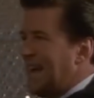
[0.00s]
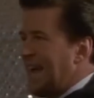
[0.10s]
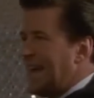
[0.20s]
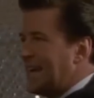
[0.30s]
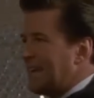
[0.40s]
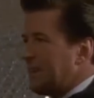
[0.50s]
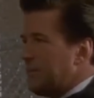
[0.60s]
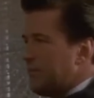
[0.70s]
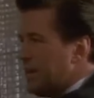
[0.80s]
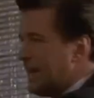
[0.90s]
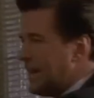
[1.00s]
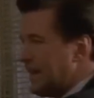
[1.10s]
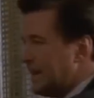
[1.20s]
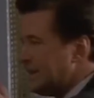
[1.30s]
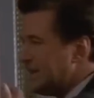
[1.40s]
A,
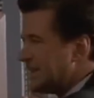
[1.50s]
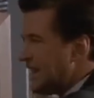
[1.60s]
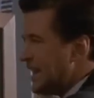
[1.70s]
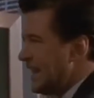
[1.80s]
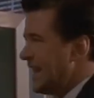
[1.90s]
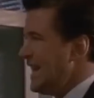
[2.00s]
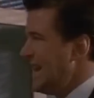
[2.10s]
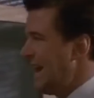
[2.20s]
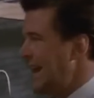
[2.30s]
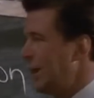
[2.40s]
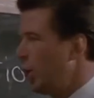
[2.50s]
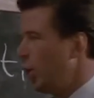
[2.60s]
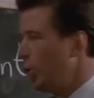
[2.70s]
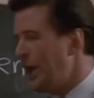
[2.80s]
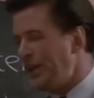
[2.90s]
B, C. A
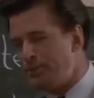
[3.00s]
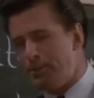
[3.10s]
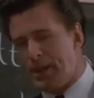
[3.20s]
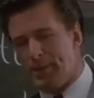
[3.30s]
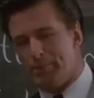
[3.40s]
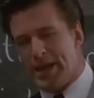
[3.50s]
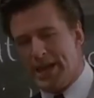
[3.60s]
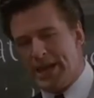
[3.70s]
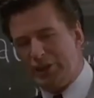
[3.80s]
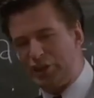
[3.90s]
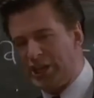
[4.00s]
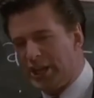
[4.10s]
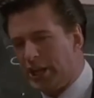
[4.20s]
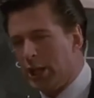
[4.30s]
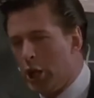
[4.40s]
always B, B,
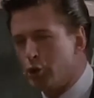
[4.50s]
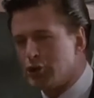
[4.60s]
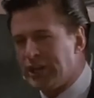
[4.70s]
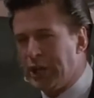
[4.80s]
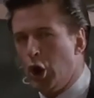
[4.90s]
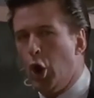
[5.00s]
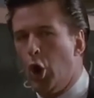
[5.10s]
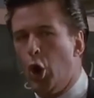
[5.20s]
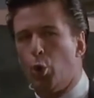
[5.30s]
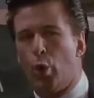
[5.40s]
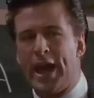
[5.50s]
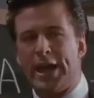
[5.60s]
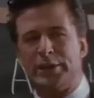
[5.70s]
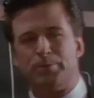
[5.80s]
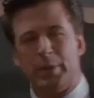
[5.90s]
C closing.
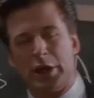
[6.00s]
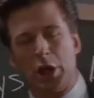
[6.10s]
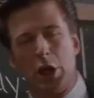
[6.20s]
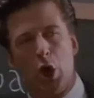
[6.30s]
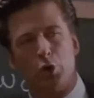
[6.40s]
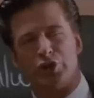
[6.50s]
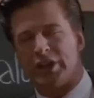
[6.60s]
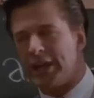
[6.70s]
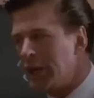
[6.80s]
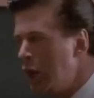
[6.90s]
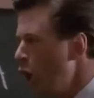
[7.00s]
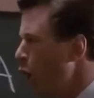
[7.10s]
Always be closing.